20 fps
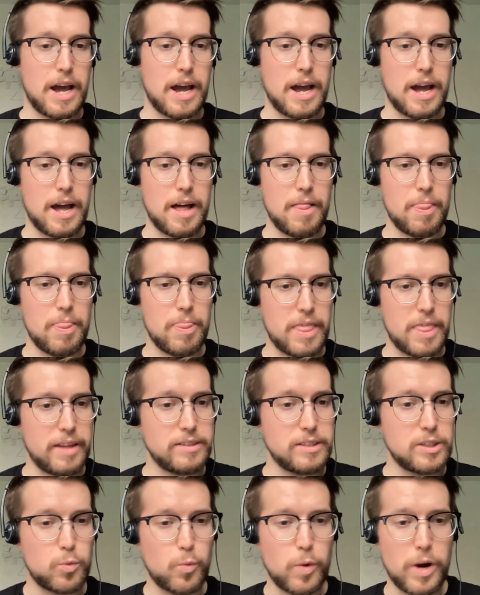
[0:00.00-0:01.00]
And
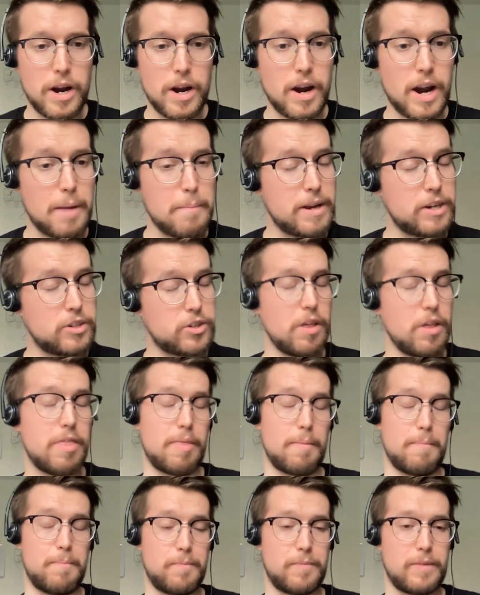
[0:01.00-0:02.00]
this is where I met
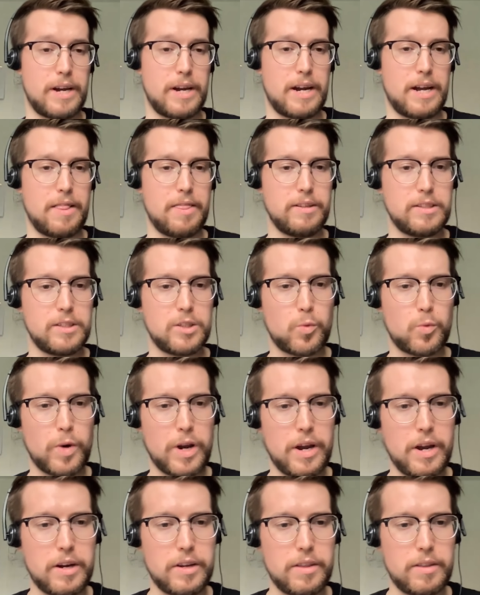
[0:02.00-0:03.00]
Jonathan. And this is
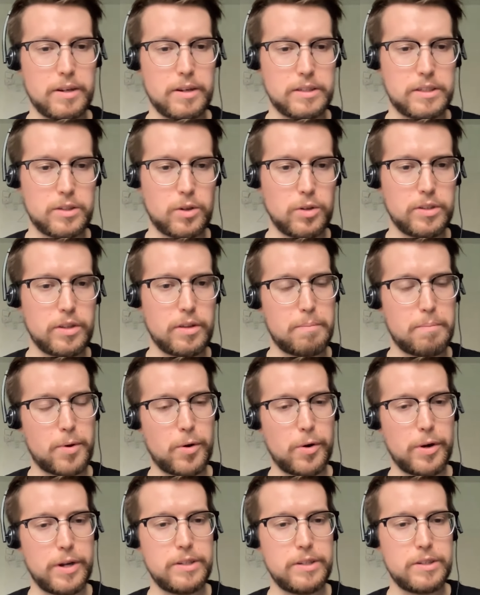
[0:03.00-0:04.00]
where it's also the
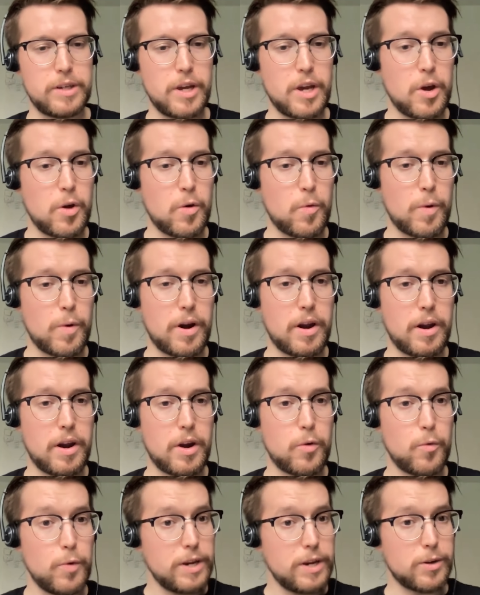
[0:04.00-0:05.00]
point
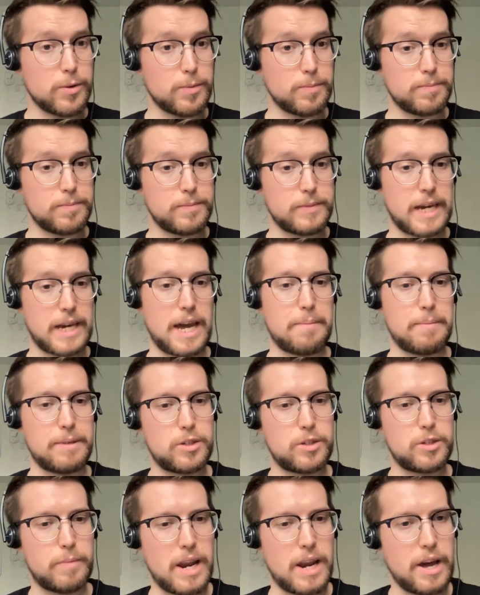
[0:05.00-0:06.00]
where Read-O came
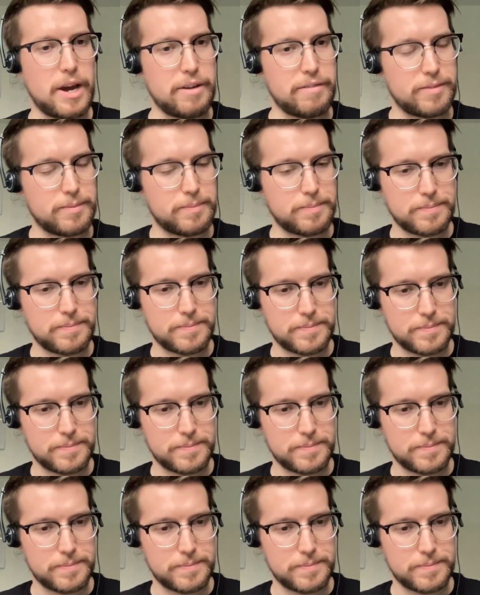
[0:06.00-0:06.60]
into my life.